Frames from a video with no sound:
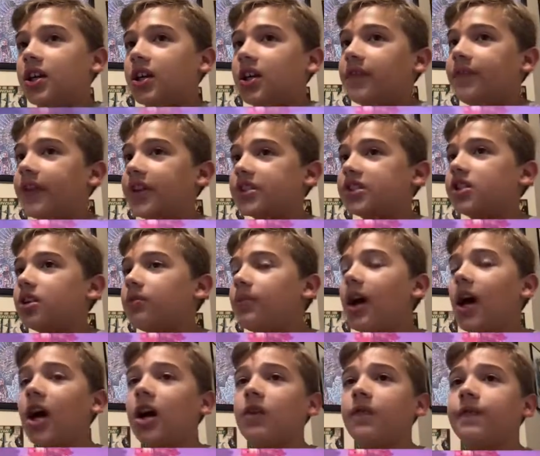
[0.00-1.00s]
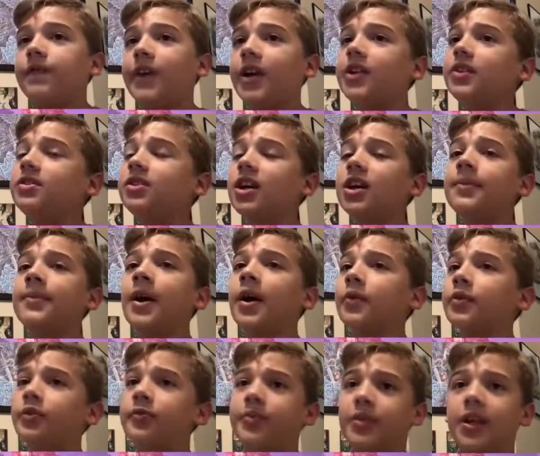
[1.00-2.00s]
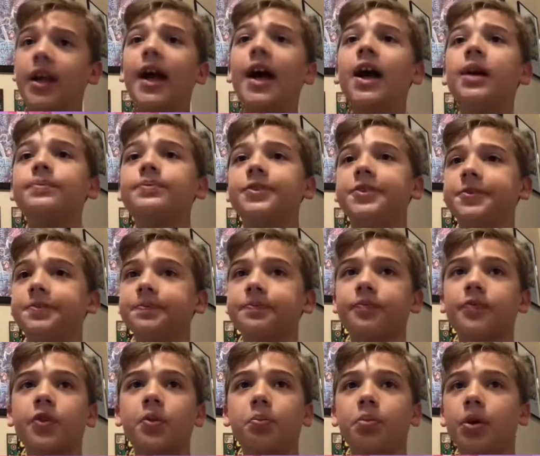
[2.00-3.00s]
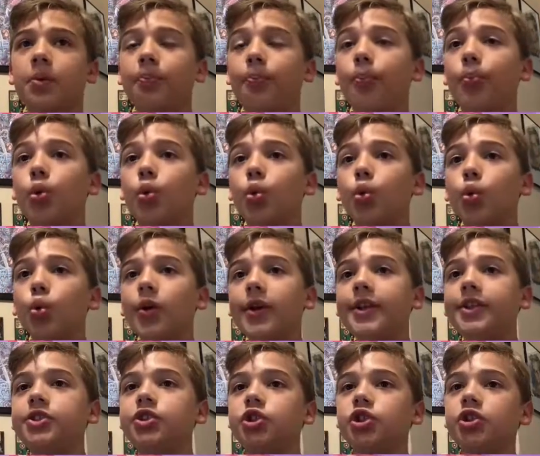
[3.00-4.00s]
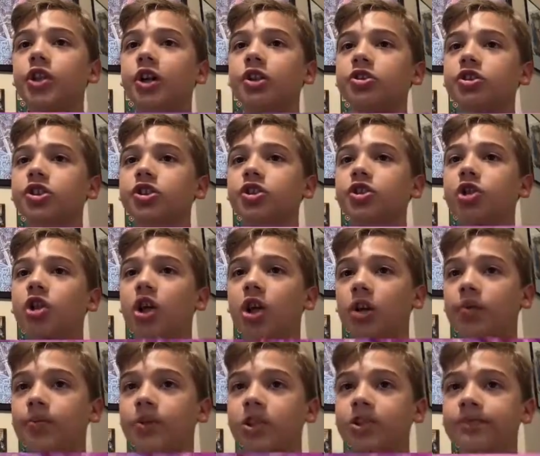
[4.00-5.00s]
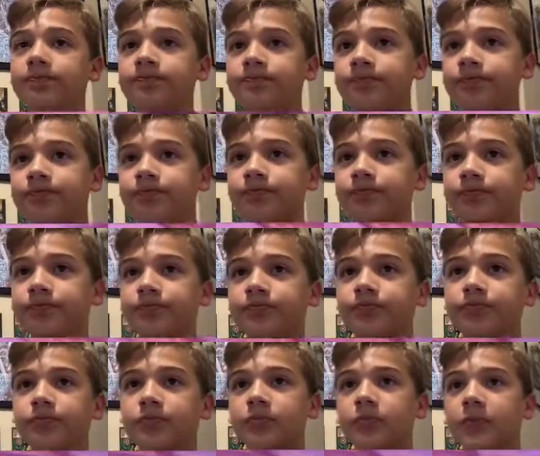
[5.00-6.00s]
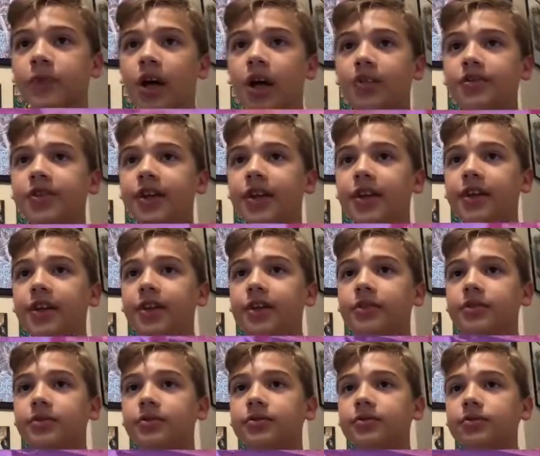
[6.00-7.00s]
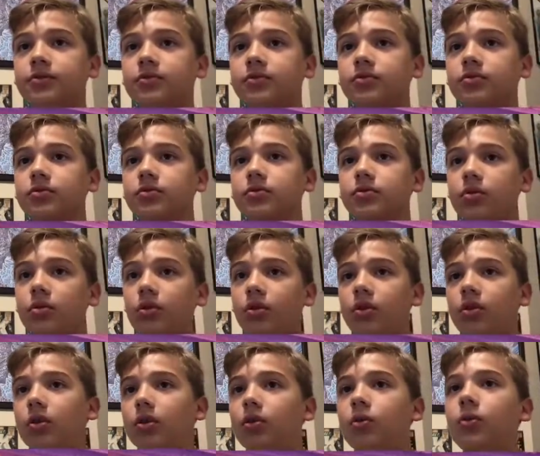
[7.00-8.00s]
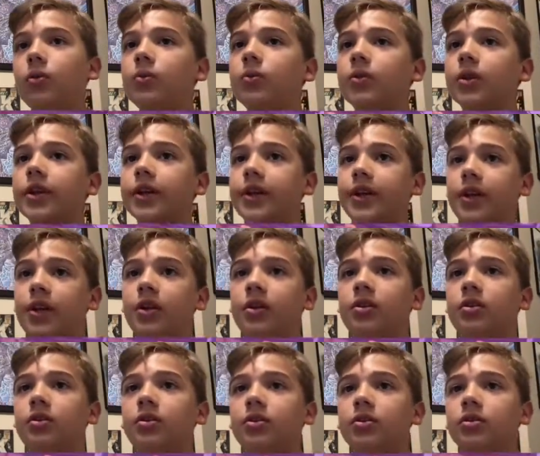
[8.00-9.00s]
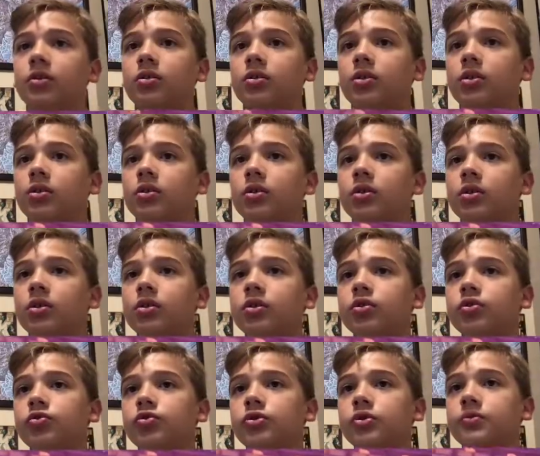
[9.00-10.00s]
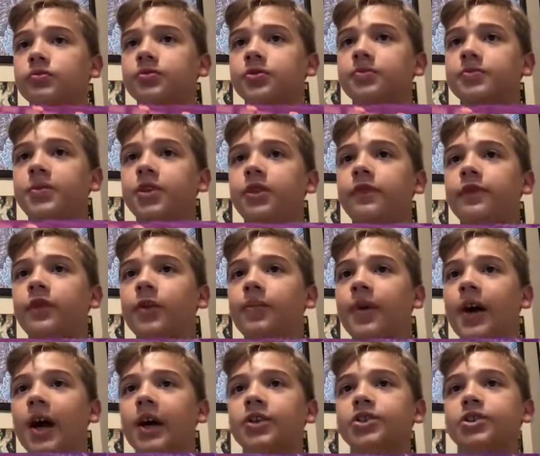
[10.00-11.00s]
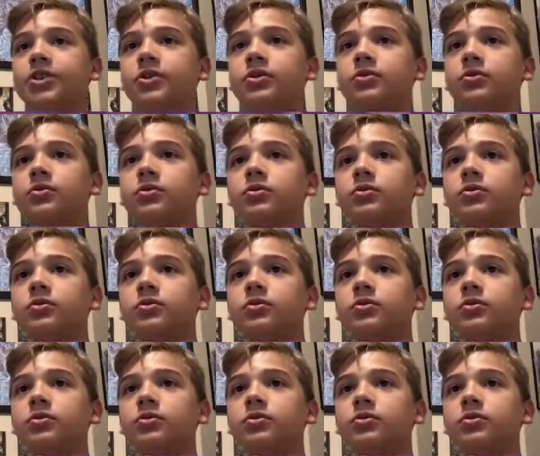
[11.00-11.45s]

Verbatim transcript: If I somehow faked them, I would have been happy. But I'm pretty sure that was just luck, but I'll take it. Oh, what a hit. Do some speed flip action.